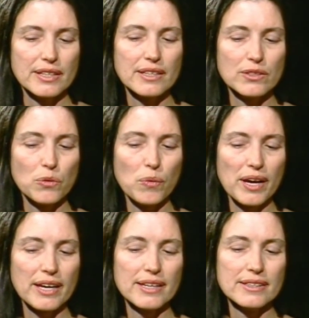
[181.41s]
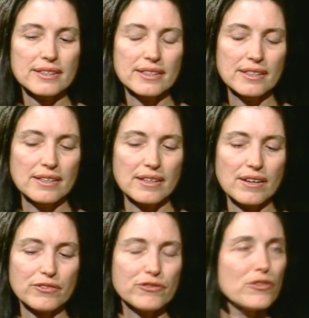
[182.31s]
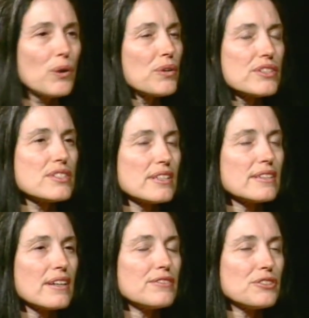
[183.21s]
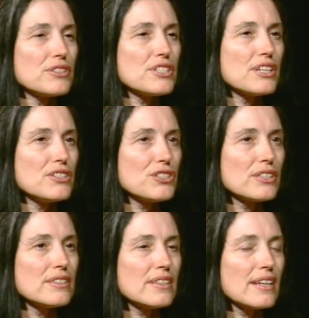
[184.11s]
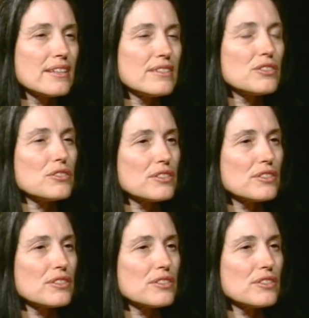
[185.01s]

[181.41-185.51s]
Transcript: in a way, a focusing of your attention and